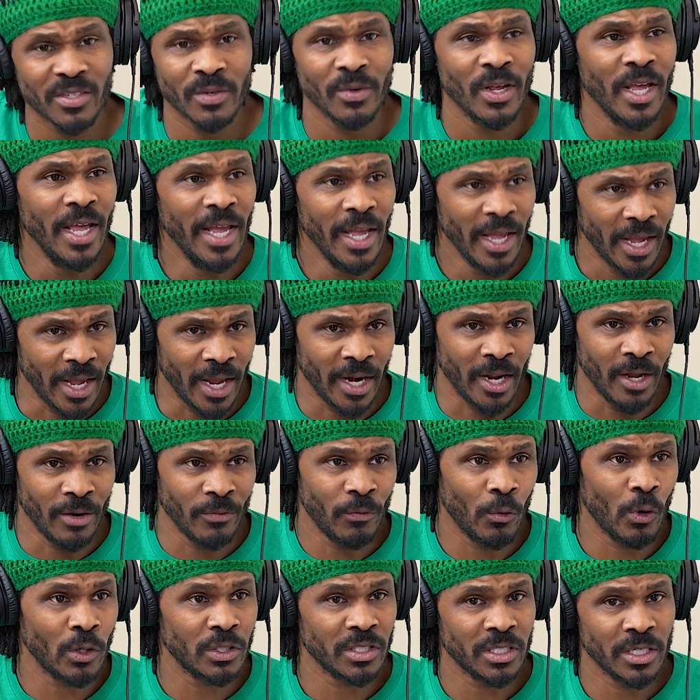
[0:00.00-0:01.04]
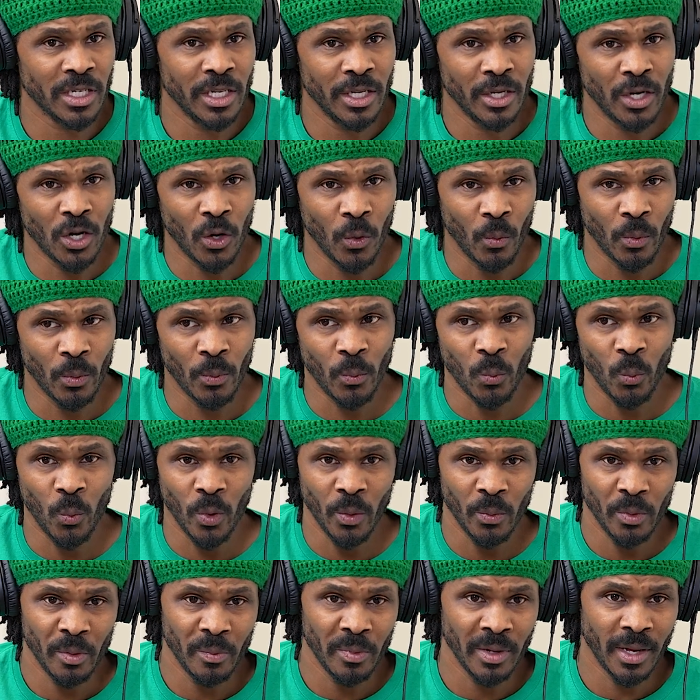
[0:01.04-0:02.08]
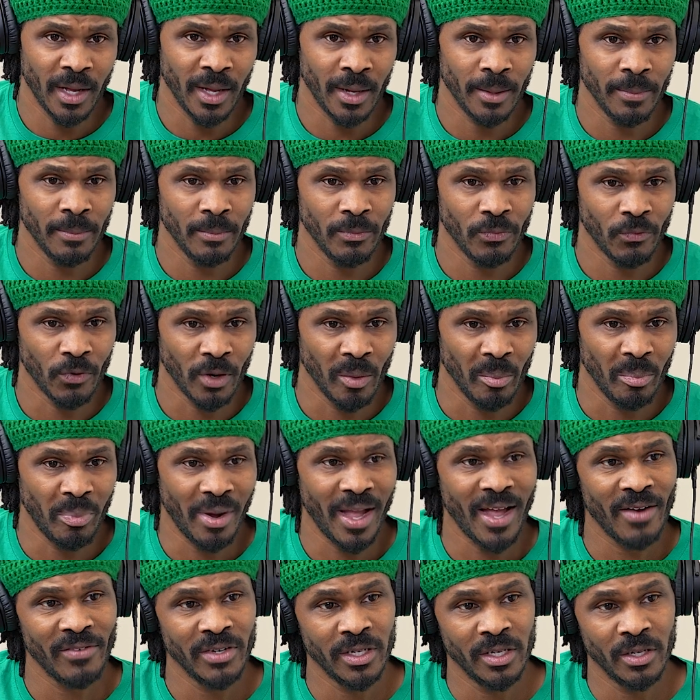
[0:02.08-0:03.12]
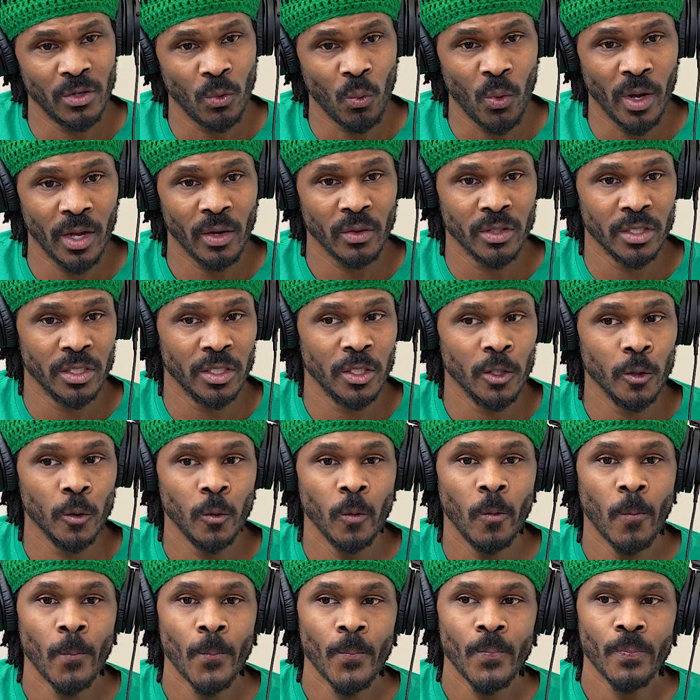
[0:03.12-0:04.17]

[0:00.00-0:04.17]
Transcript: And, and unfortunately, you know, when, when we become from poverty to well to do,